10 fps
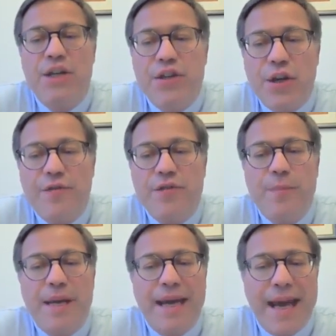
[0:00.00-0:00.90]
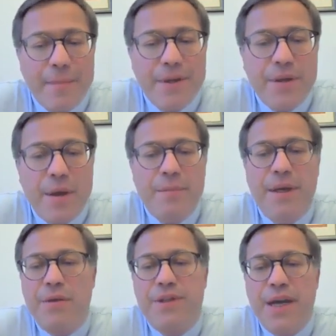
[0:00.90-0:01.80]
deserves to be kept
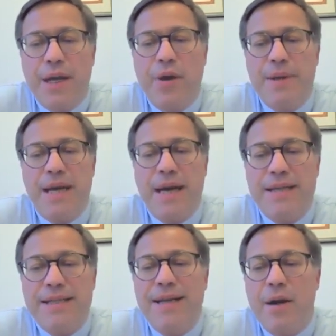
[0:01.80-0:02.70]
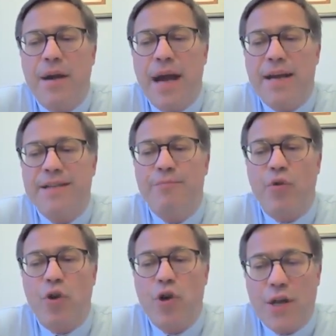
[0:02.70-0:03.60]
because steatohepatitis clearly has
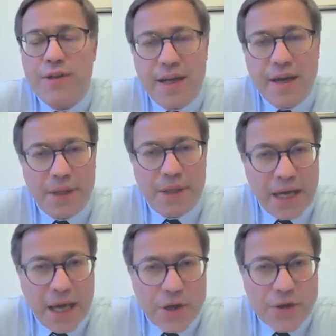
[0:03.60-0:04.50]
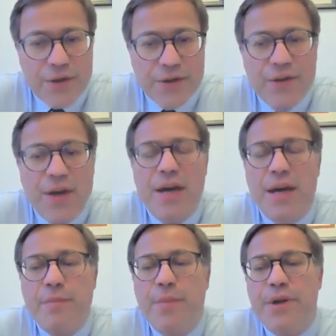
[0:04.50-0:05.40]
prognostic implications.
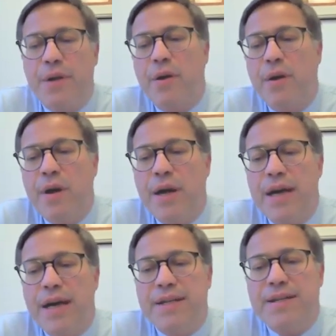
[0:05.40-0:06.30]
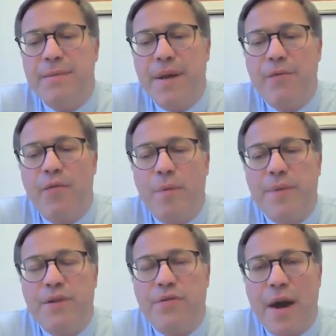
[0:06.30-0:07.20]
In particular, it is the main
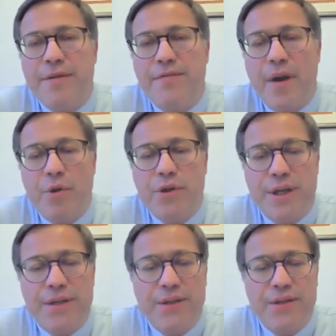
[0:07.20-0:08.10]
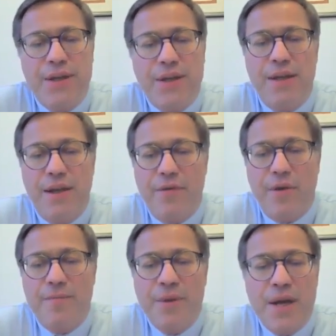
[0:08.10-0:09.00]
form that drives fibrogenesis in the liver.